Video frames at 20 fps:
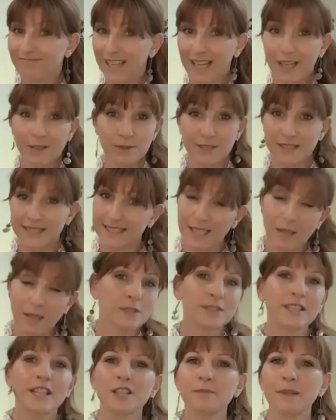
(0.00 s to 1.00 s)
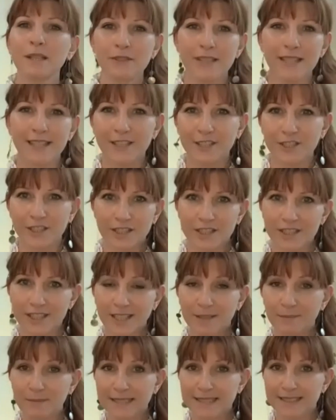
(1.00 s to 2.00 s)
I would sabotage my
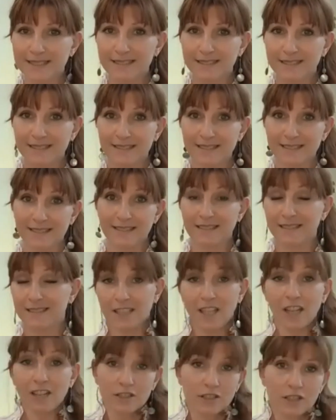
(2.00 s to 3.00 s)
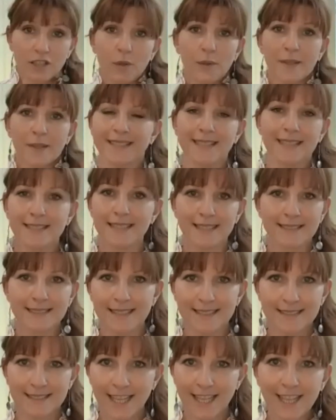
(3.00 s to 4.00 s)
relationships, not knowing that at the
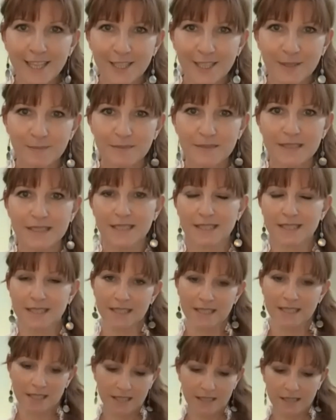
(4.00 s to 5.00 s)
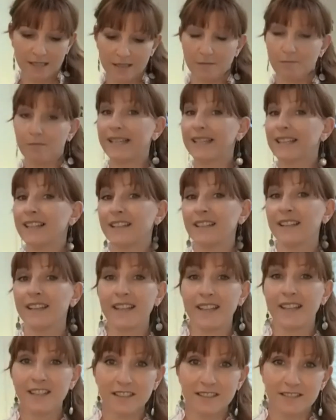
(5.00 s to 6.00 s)
time. My
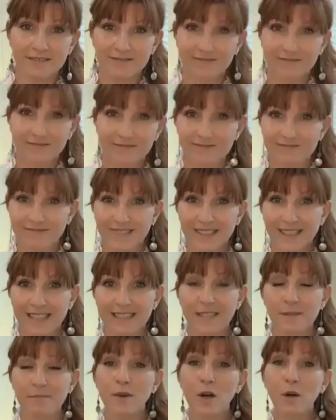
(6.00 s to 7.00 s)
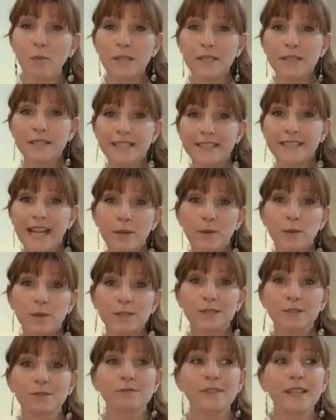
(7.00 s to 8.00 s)
career, the moment that I
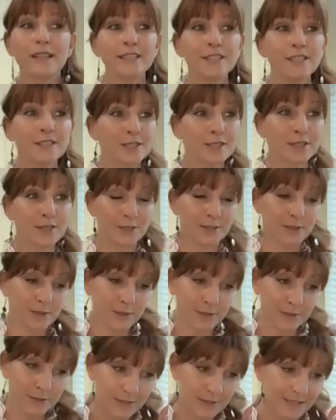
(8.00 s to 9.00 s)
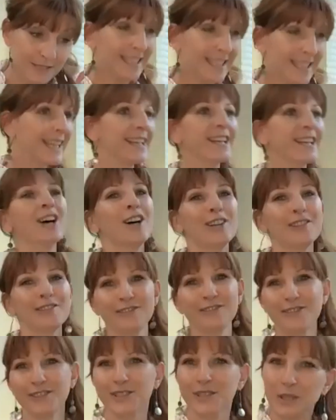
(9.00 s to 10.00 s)
was ready to take off,
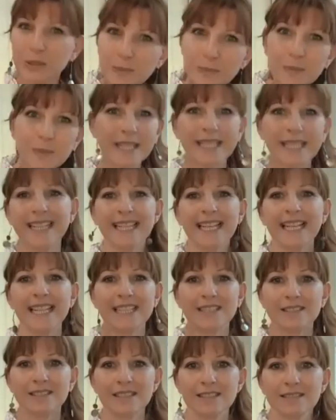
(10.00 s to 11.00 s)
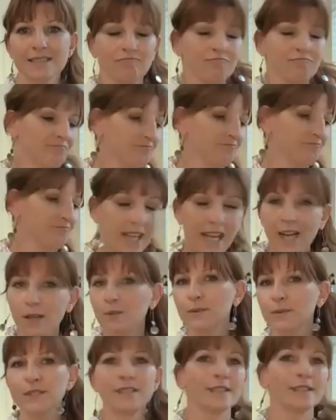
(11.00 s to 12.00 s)
to break out, I
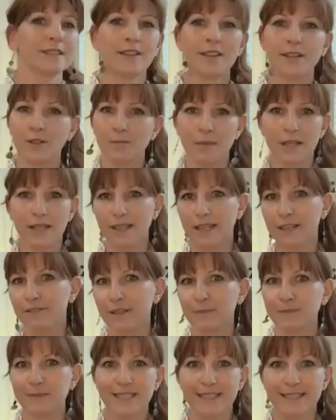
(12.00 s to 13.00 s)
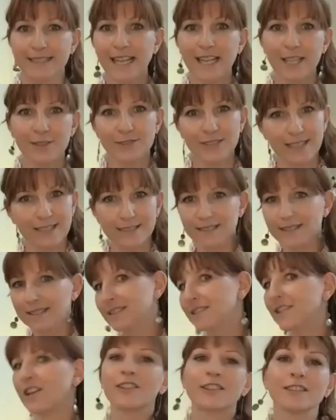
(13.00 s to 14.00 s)
would just throw my life upside down and
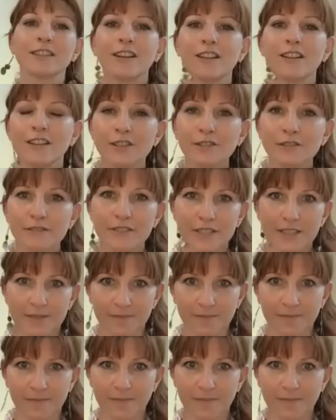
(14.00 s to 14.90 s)
start all over,